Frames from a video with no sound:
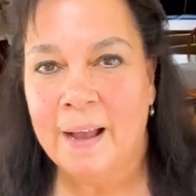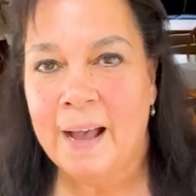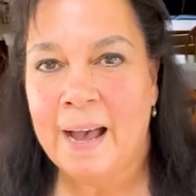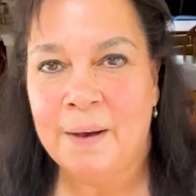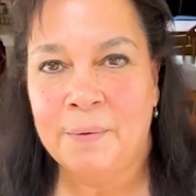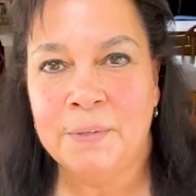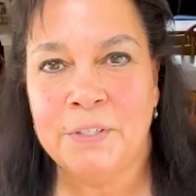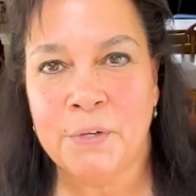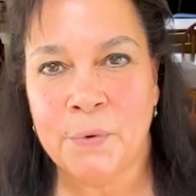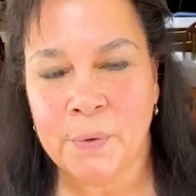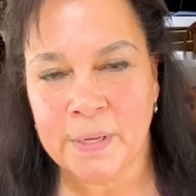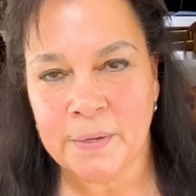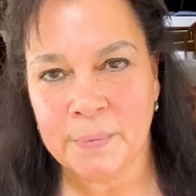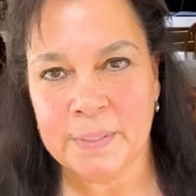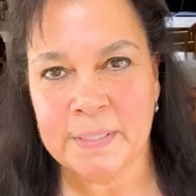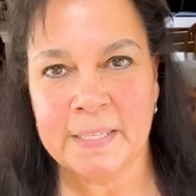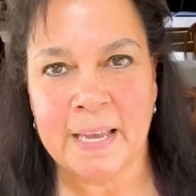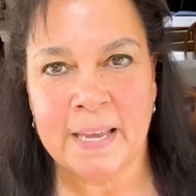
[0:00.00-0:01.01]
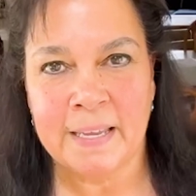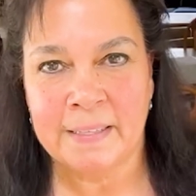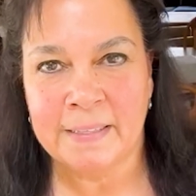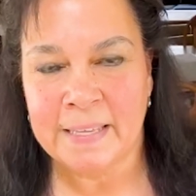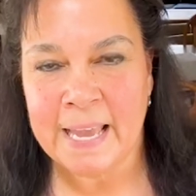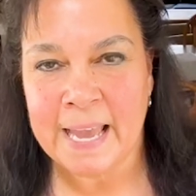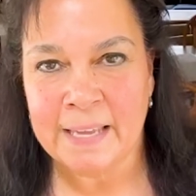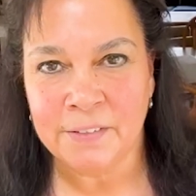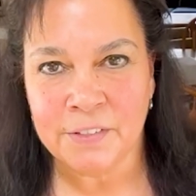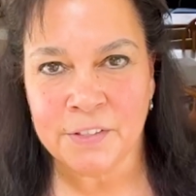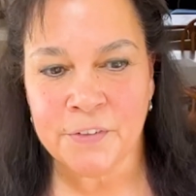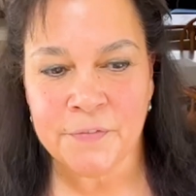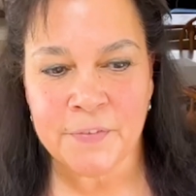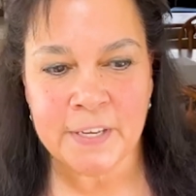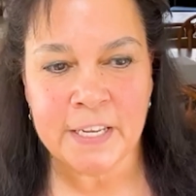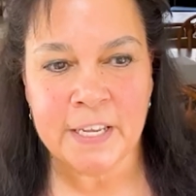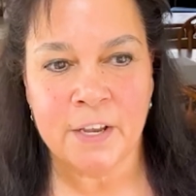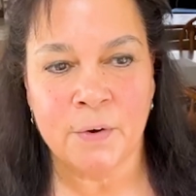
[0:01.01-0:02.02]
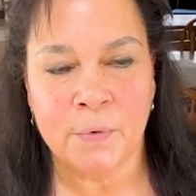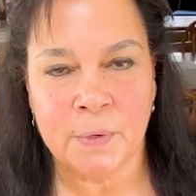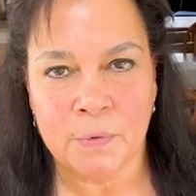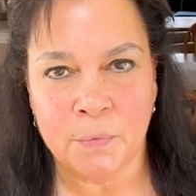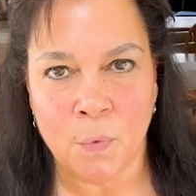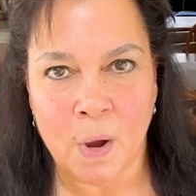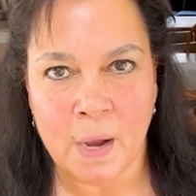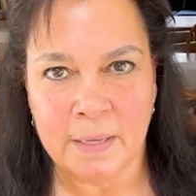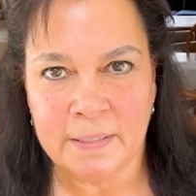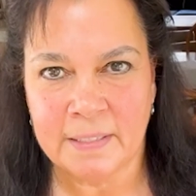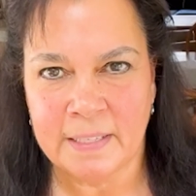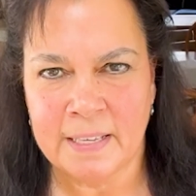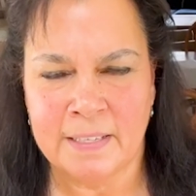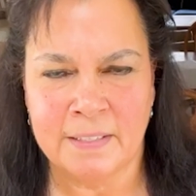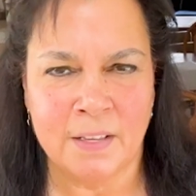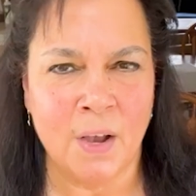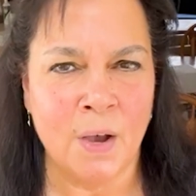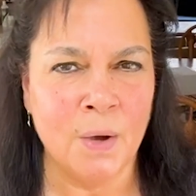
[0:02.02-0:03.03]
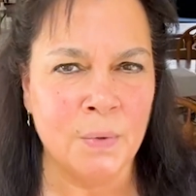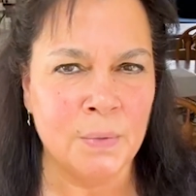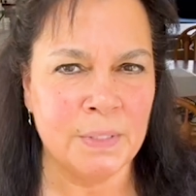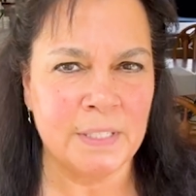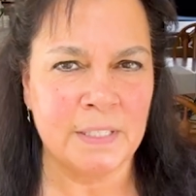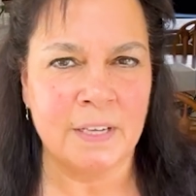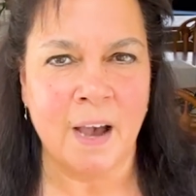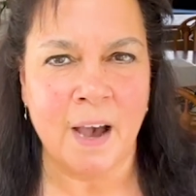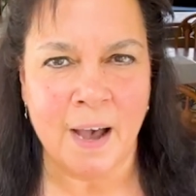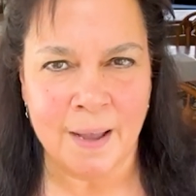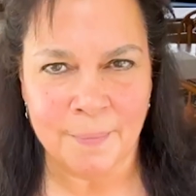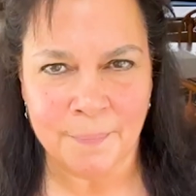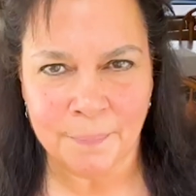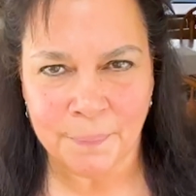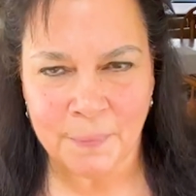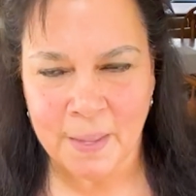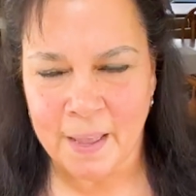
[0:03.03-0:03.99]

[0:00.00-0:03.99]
How annoying was that at the end of the video when Juan says, "Oh, stop,"